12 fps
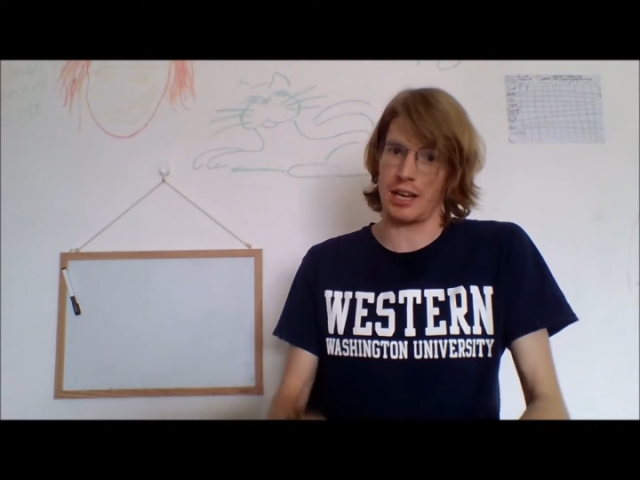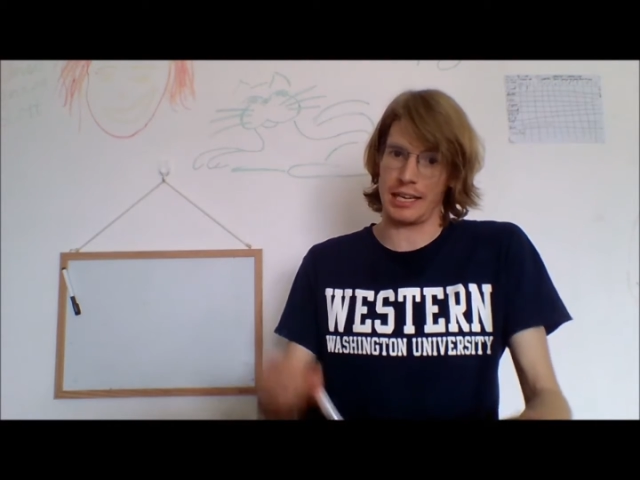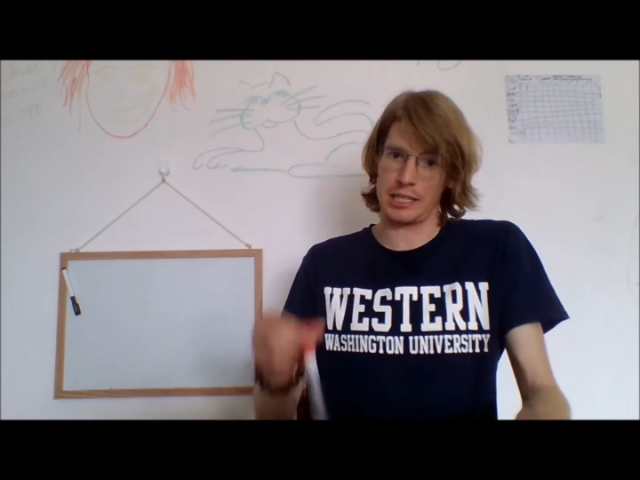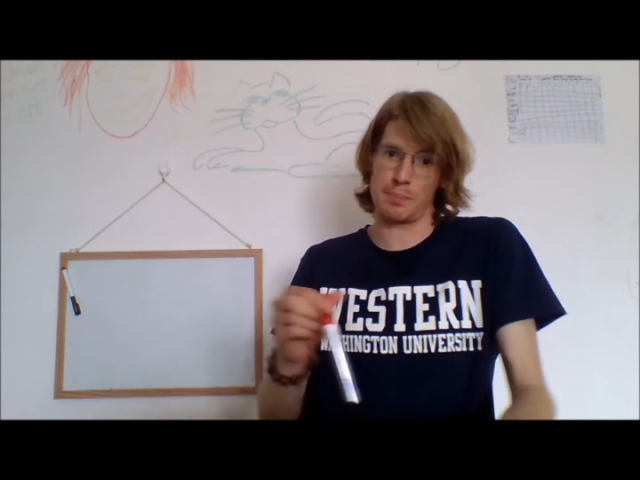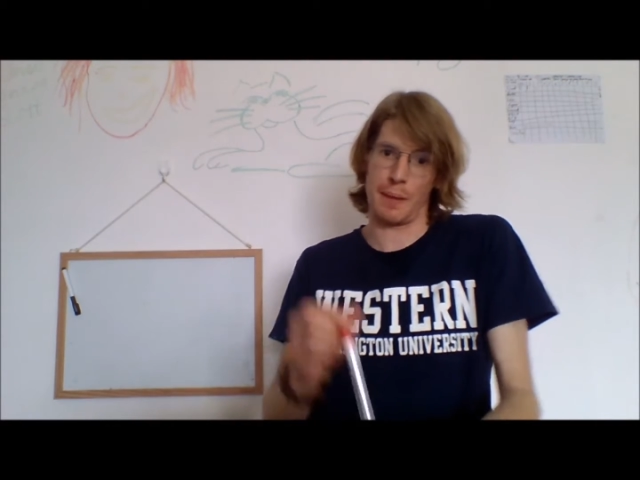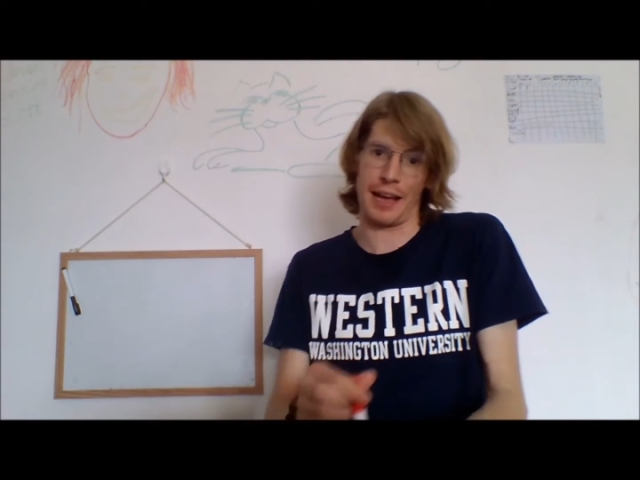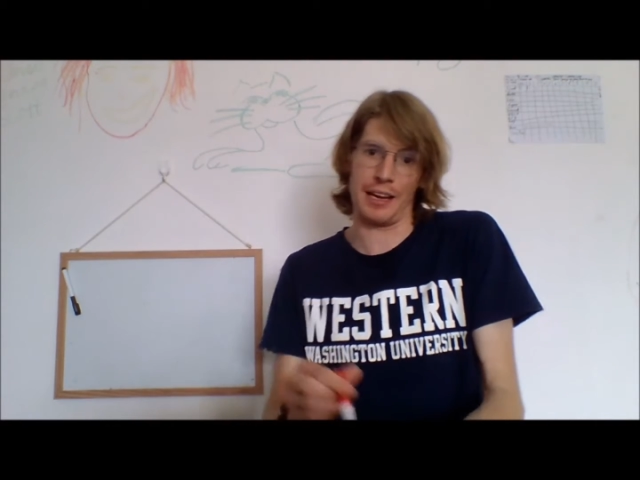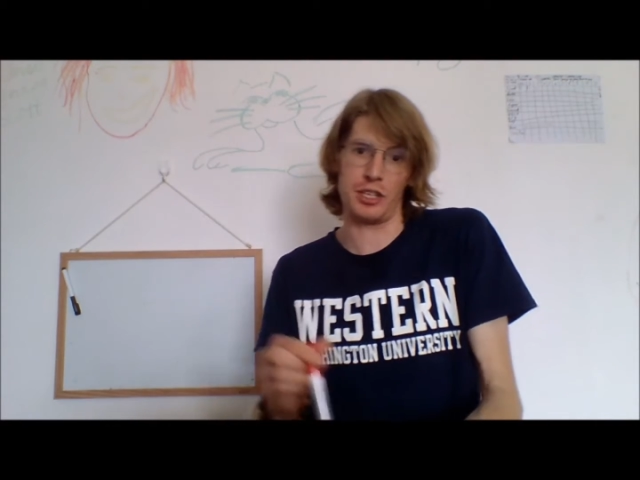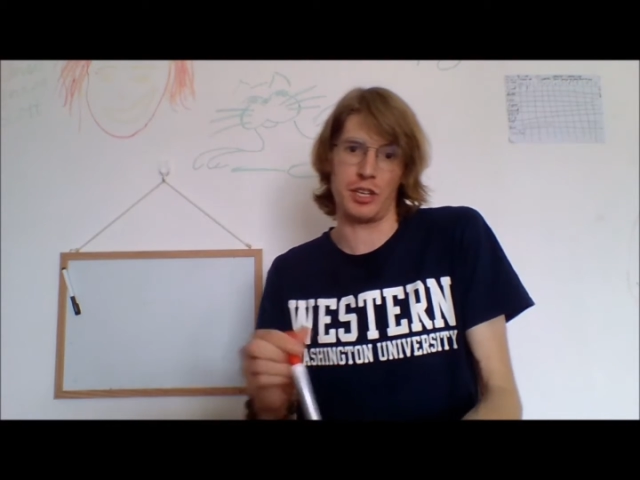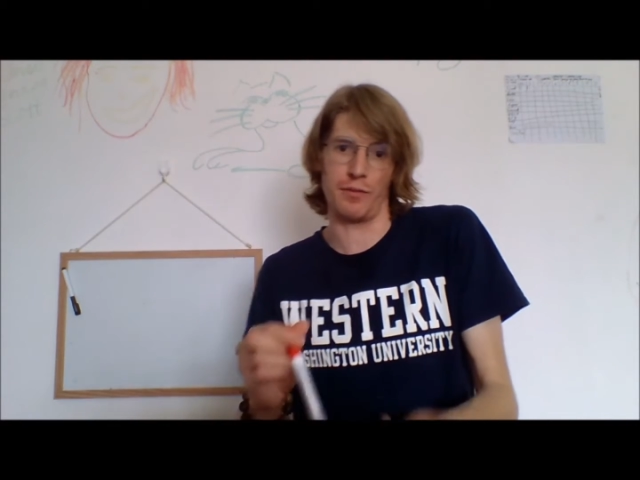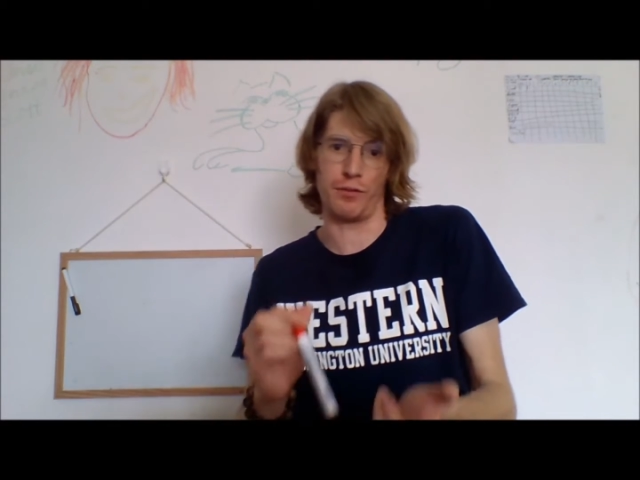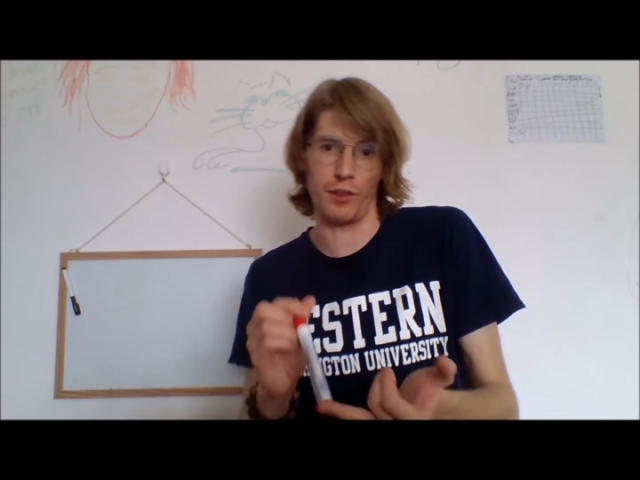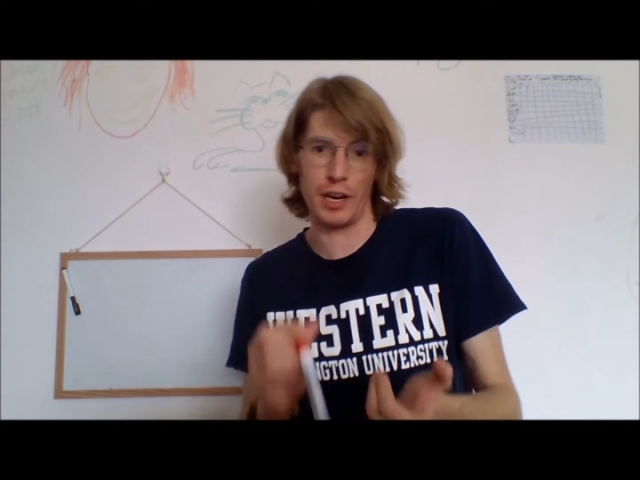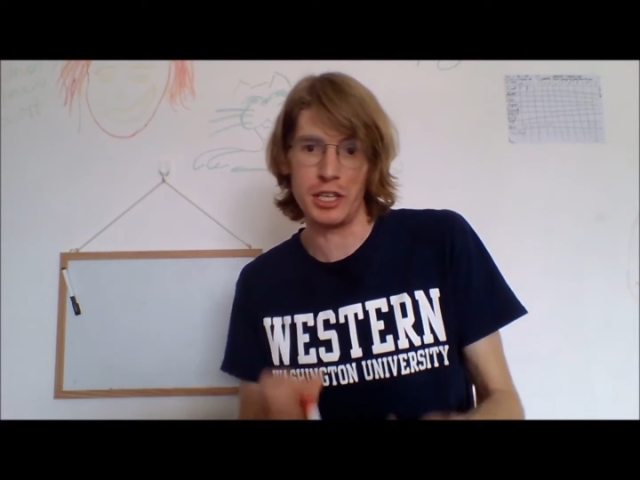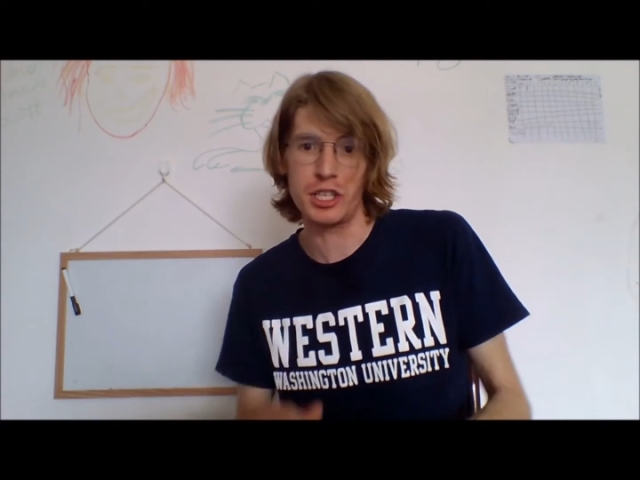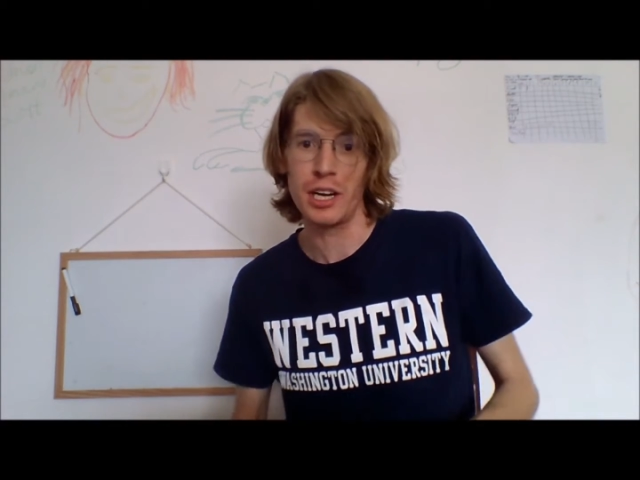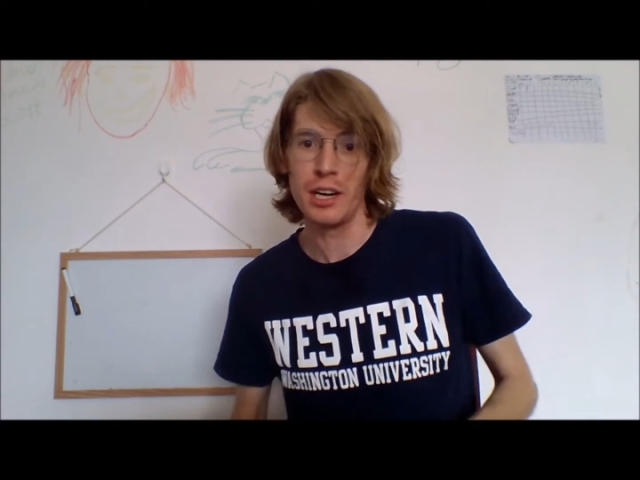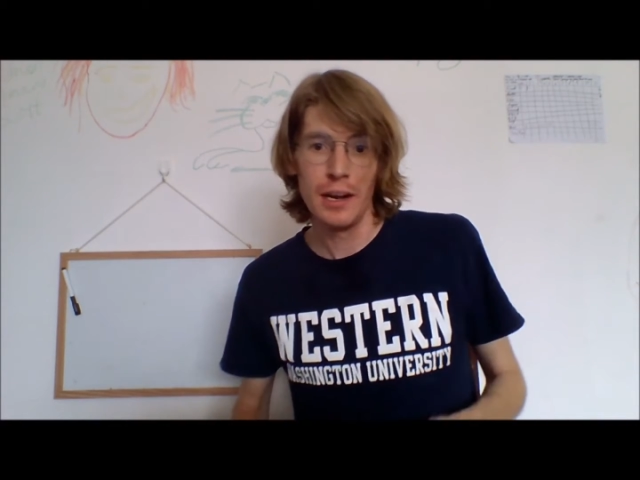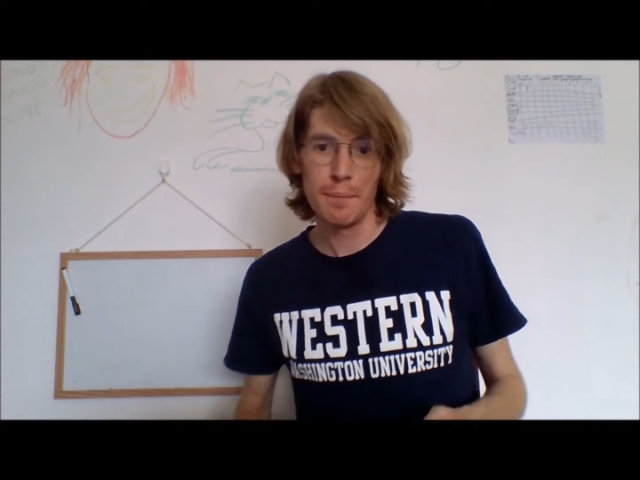like Spanish and French,